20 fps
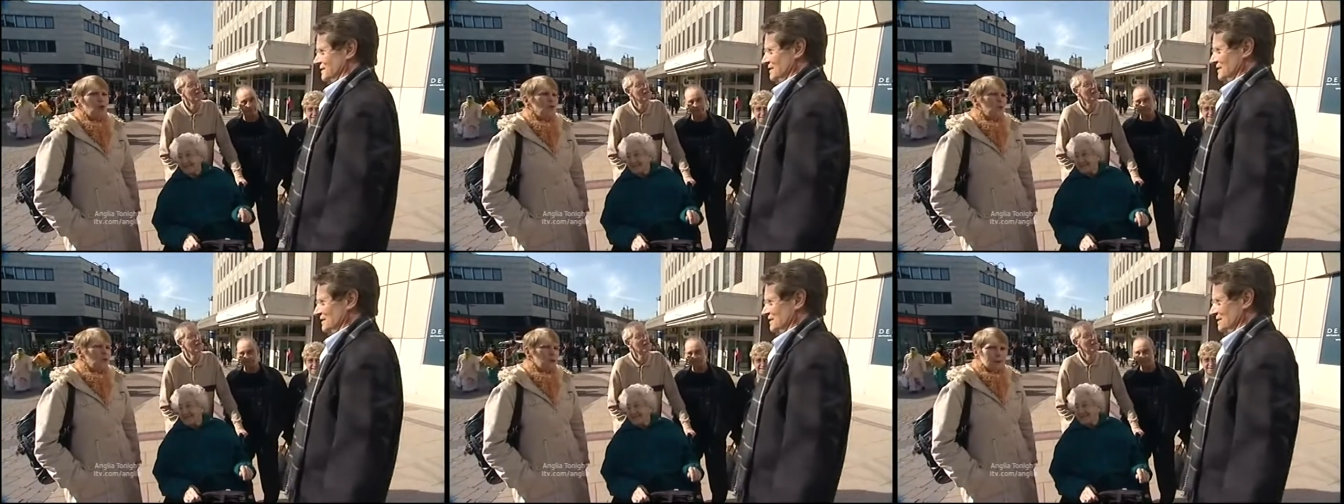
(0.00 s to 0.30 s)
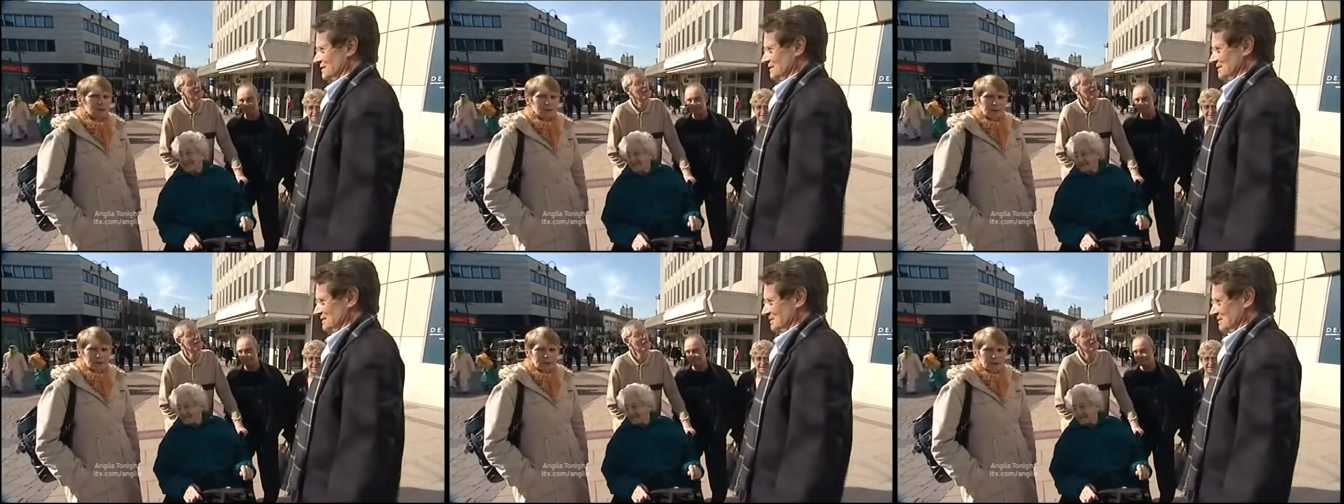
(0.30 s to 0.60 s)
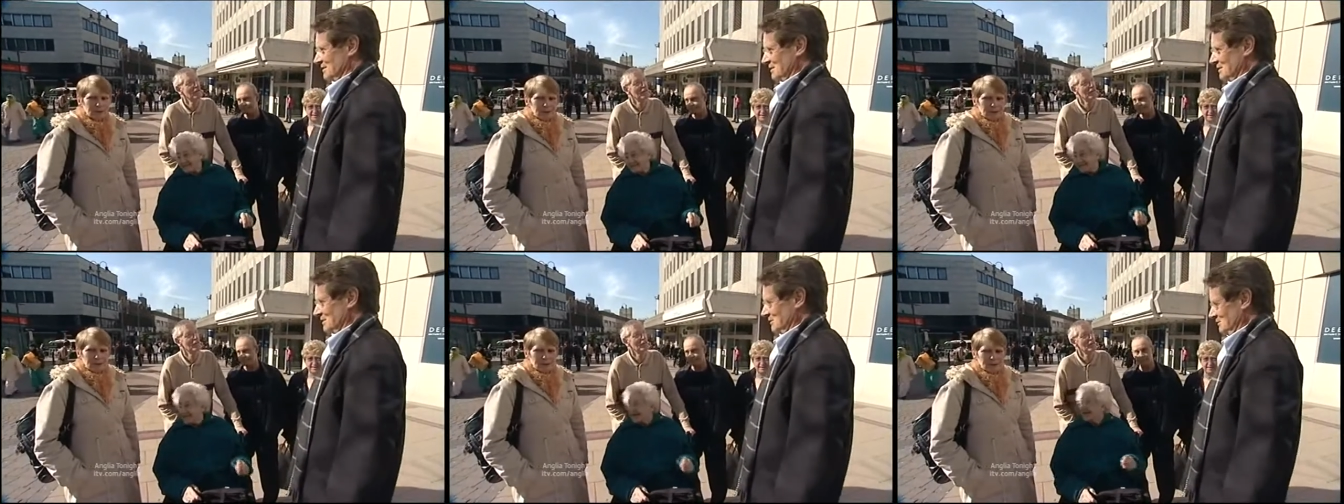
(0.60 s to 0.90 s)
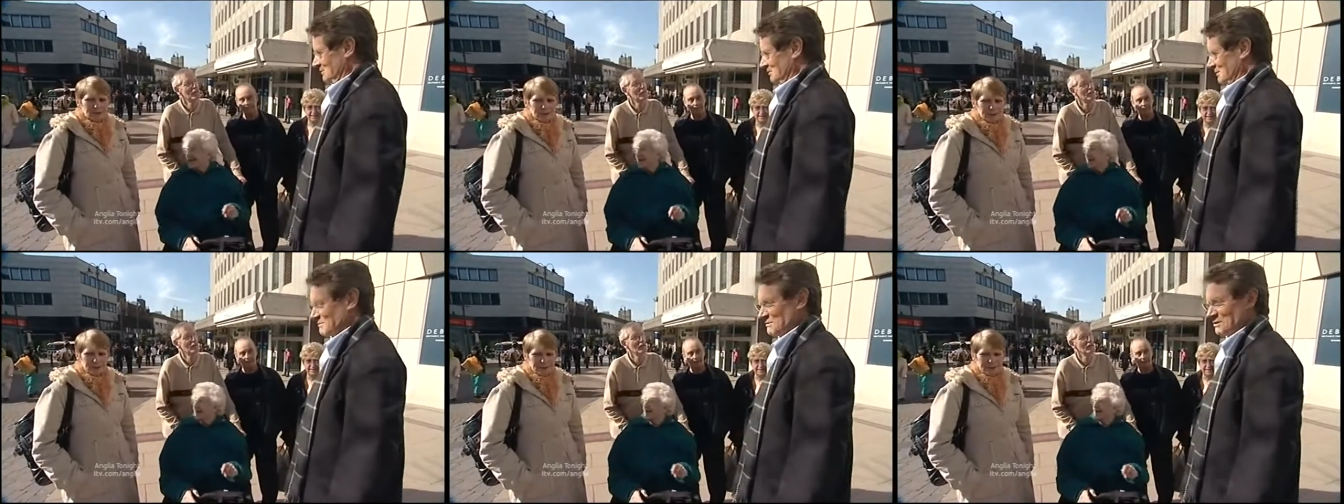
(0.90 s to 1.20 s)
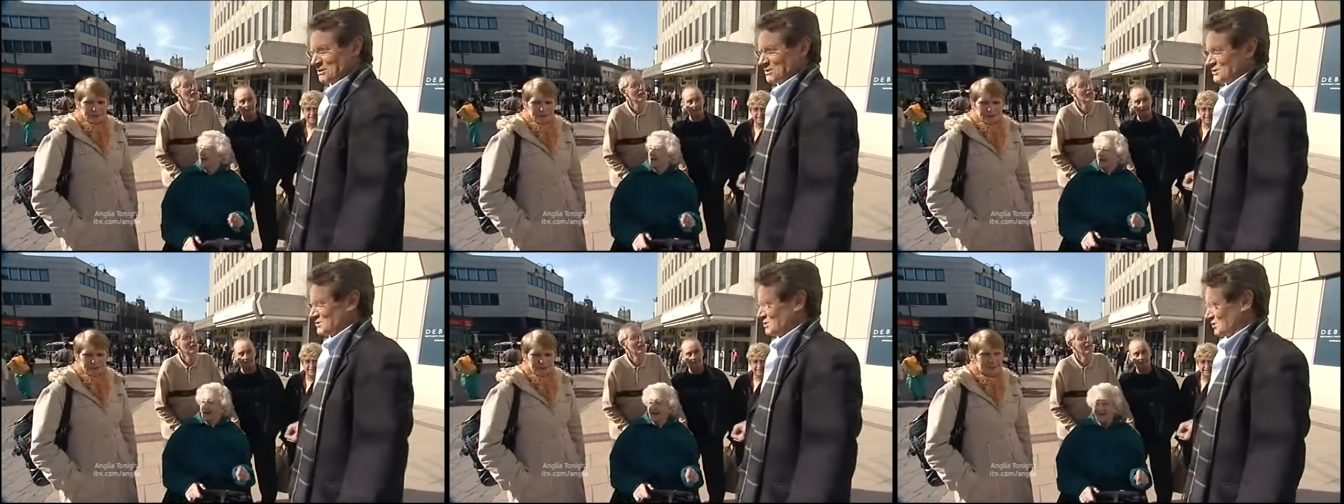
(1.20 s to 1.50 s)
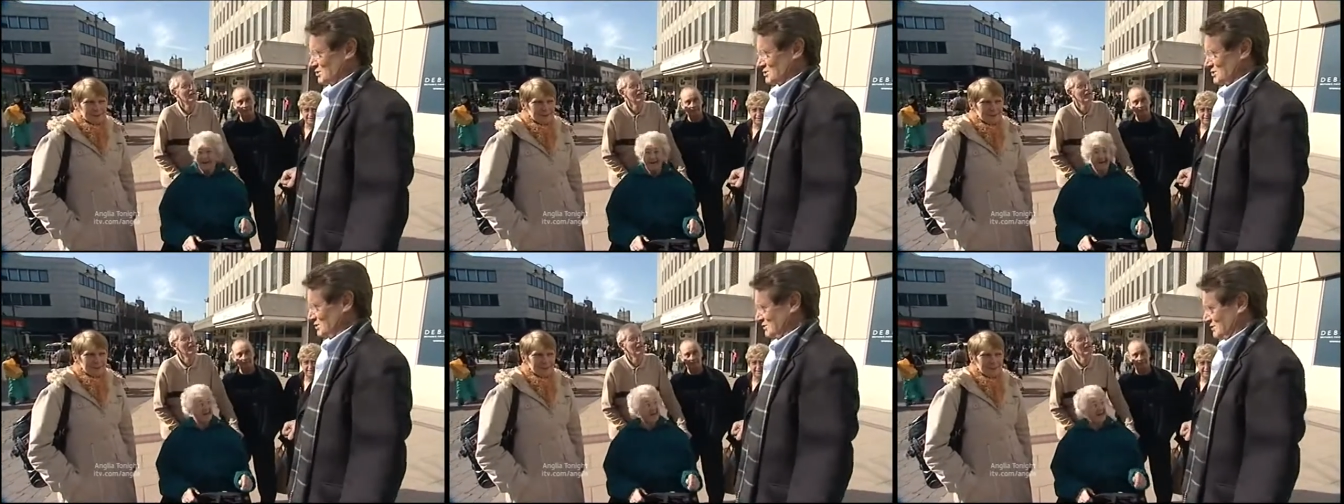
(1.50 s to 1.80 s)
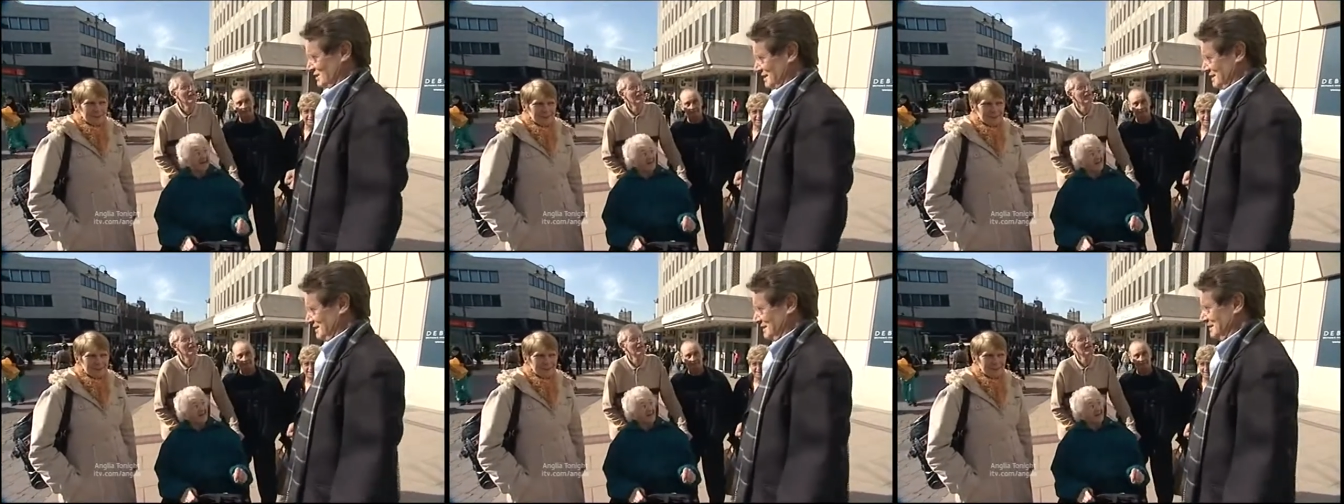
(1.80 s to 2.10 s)
His voice may be familiar to the people of
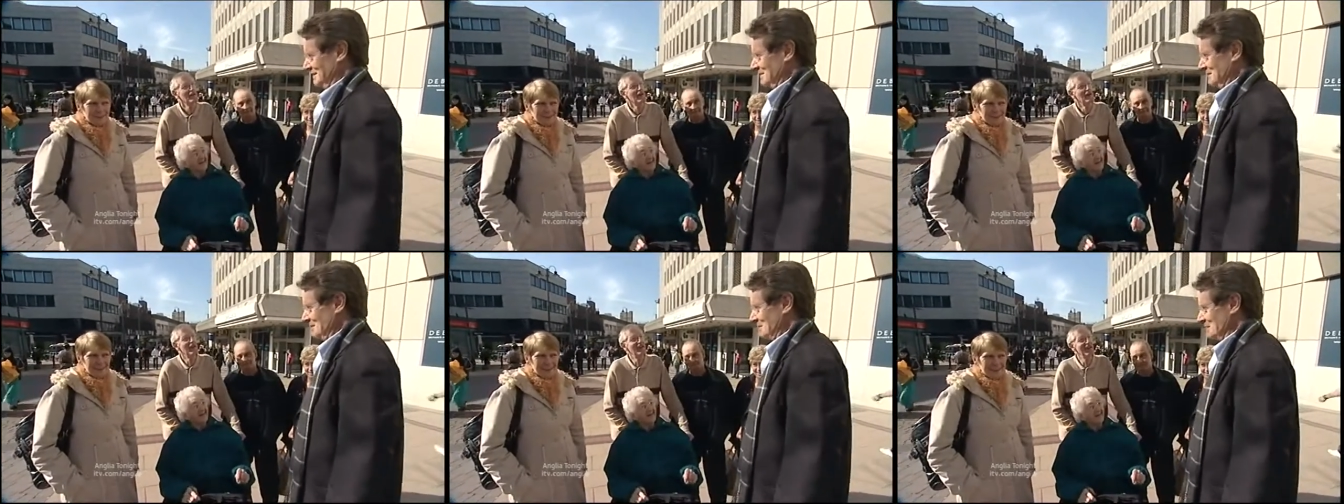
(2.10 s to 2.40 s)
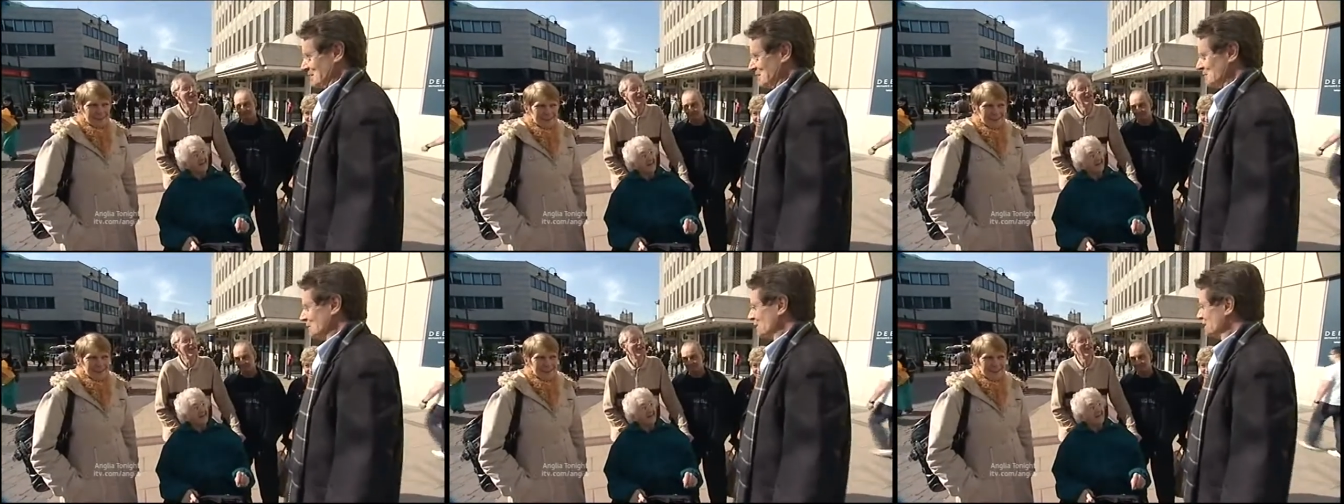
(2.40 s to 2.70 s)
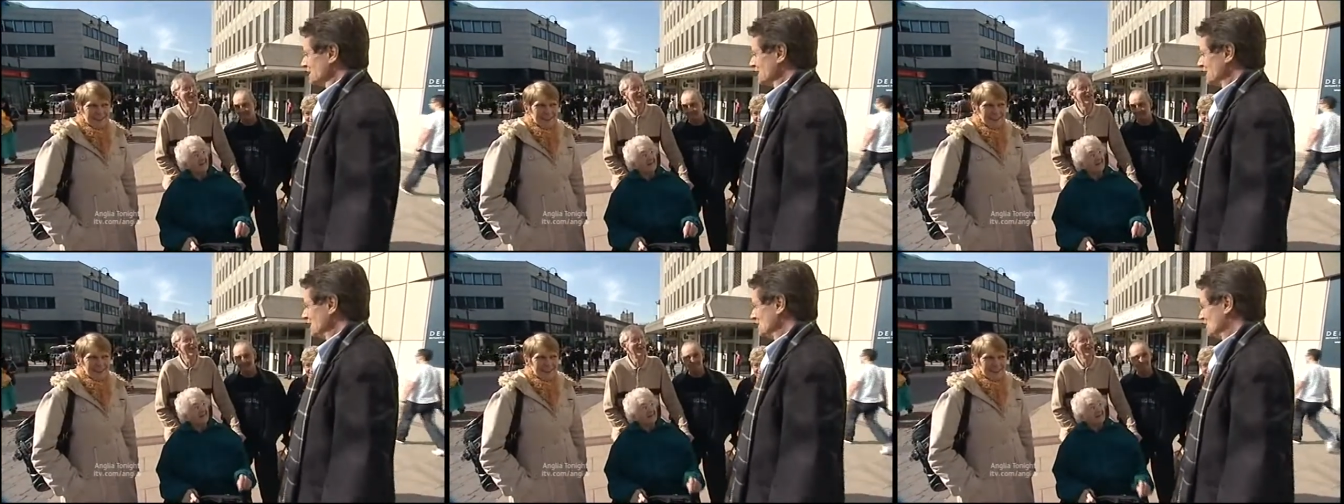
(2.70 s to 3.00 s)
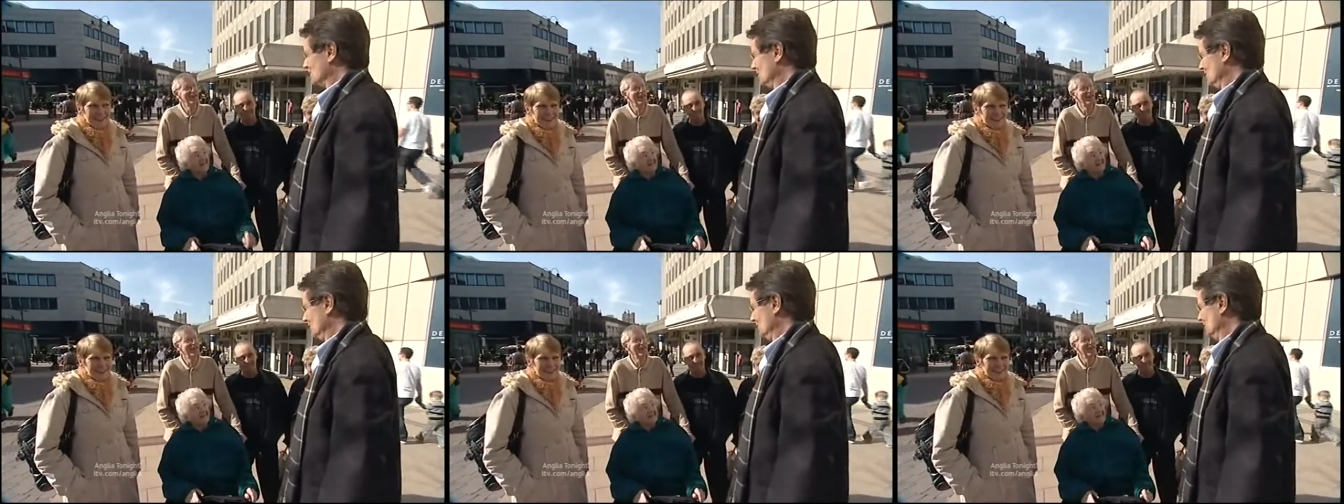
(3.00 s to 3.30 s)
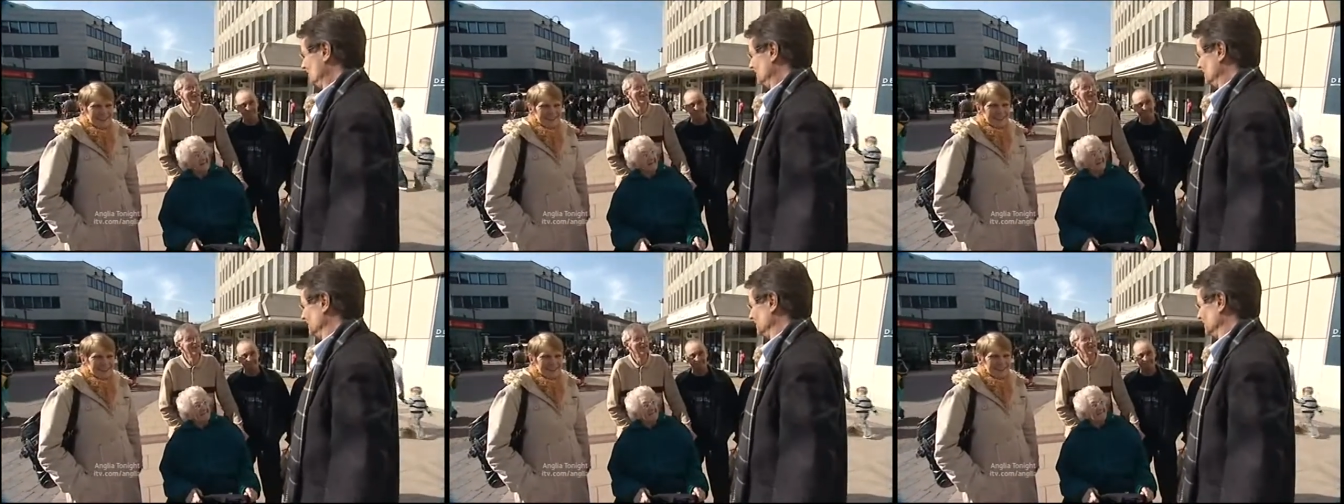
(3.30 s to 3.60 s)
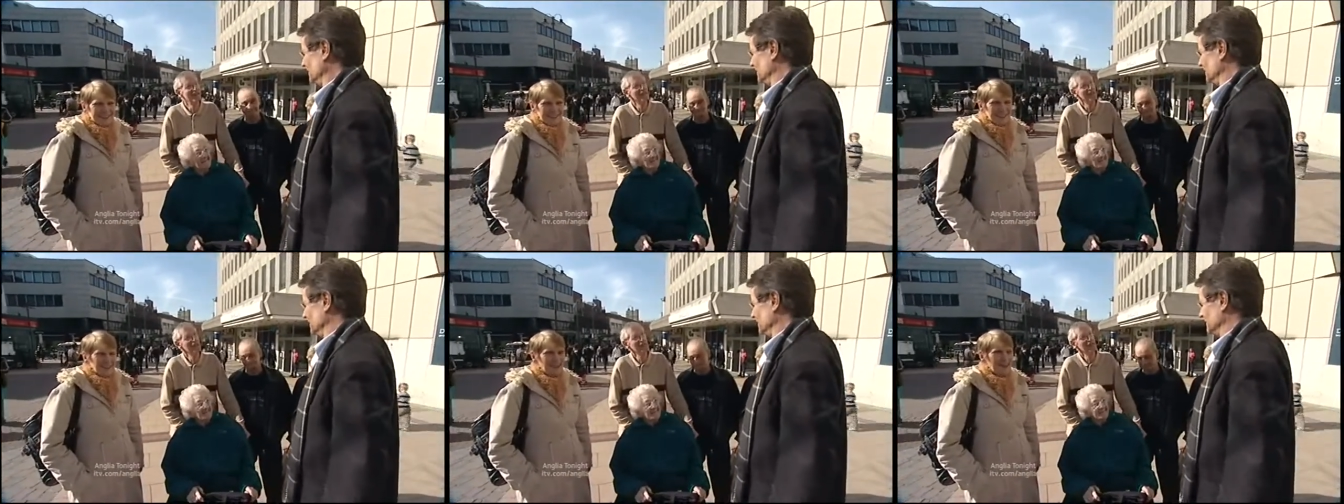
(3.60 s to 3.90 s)
Luton, even if his face isn't.